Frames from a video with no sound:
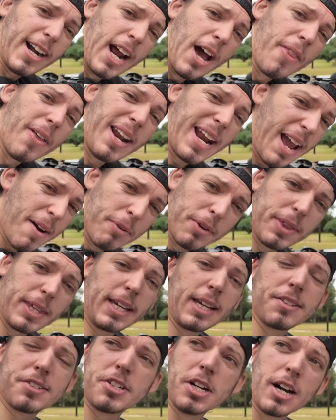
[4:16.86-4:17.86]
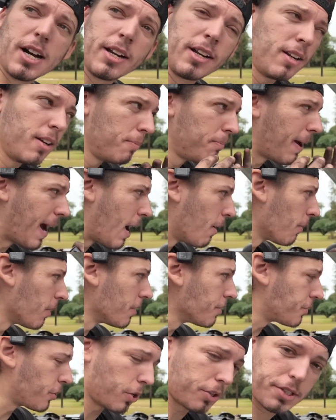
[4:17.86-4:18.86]
right, now that everything is done,
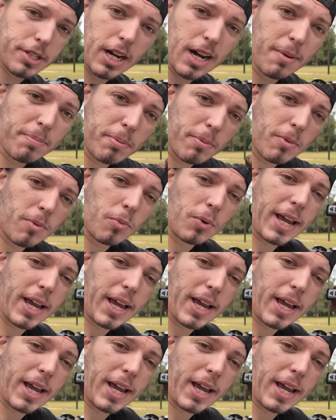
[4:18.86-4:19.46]
power is hooked up,